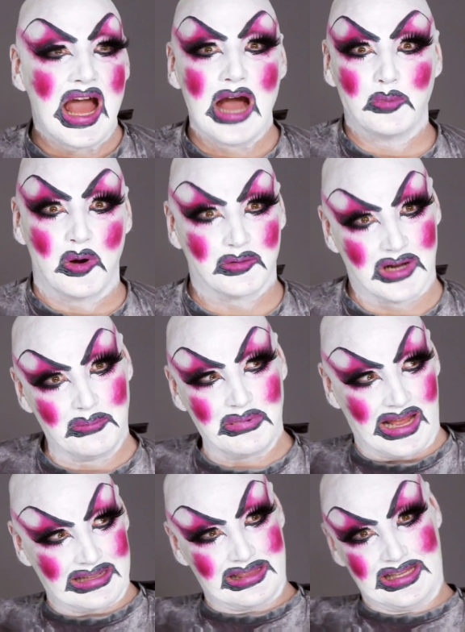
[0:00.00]
I woke up
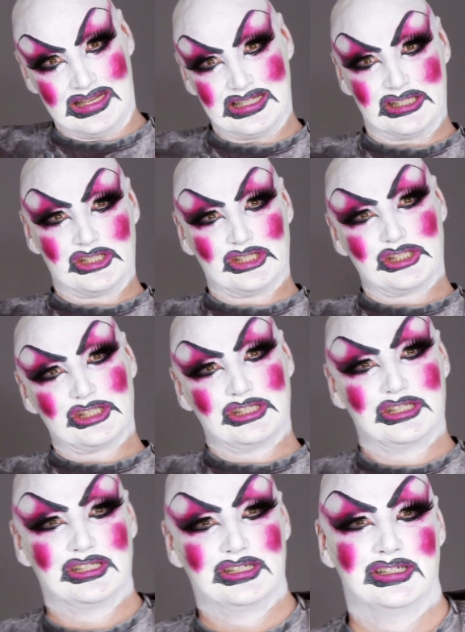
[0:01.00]
like this.
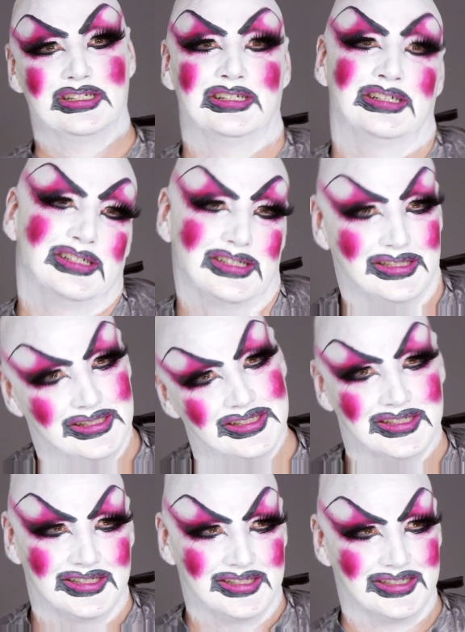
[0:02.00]
Can you
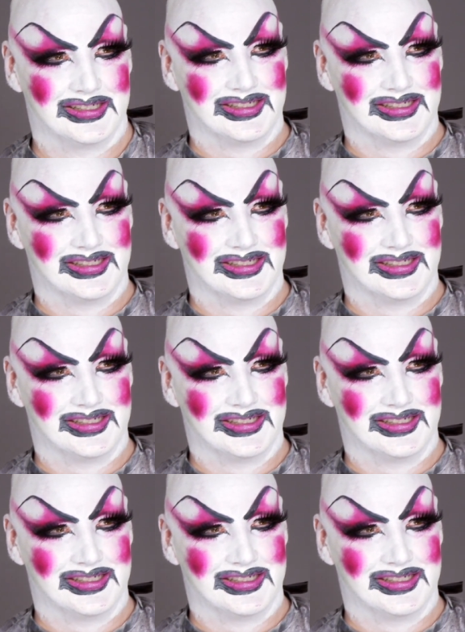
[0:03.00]
please?